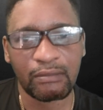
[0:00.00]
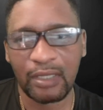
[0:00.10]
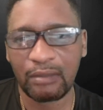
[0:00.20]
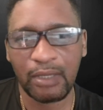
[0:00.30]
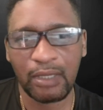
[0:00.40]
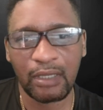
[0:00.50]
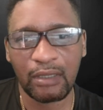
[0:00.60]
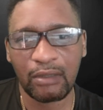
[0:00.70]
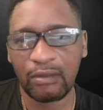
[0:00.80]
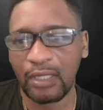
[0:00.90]
At the
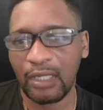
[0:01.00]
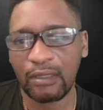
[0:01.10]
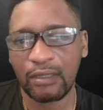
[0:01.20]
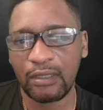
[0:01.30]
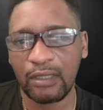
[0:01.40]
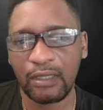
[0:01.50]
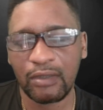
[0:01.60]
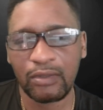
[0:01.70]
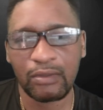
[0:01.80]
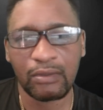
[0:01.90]
beginning or the end of the year,
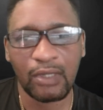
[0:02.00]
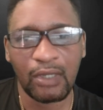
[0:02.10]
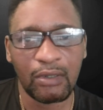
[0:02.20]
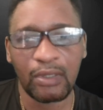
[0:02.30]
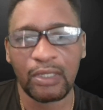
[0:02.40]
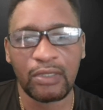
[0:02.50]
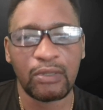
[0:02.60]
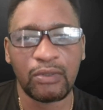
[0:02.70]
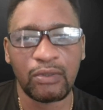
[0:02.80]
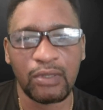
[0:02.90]
you look at your New